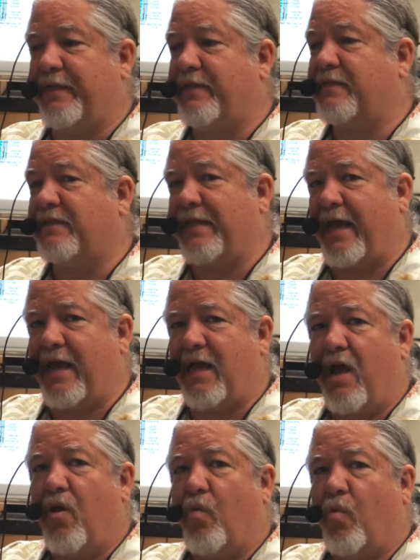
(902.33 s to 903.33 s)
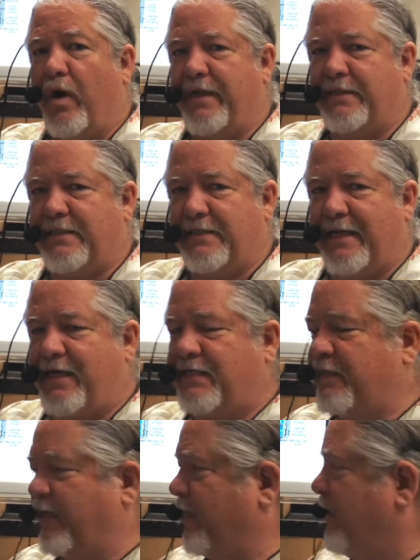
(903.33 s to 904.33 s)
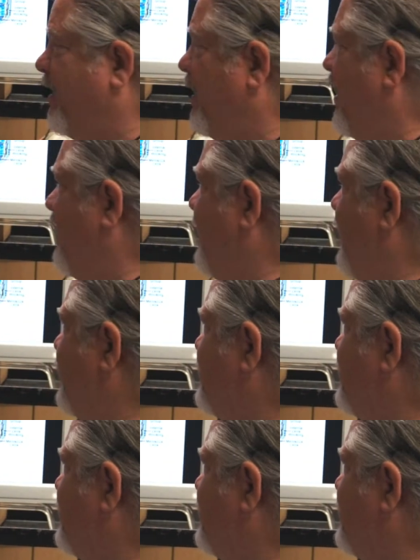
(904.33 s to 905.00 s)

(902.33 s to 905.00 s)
that say 160, and they